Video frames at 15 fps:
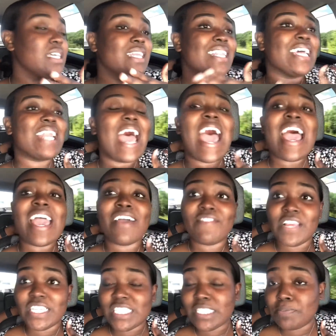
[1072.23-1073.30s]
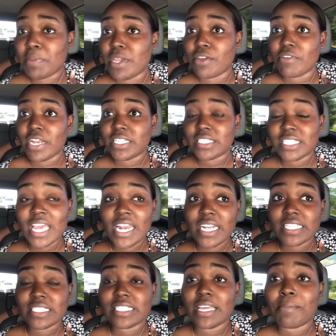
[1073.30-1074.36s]
that I have experienced. You
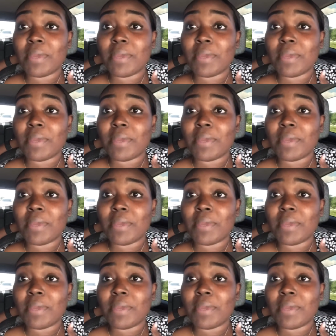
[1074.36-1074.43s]
understand?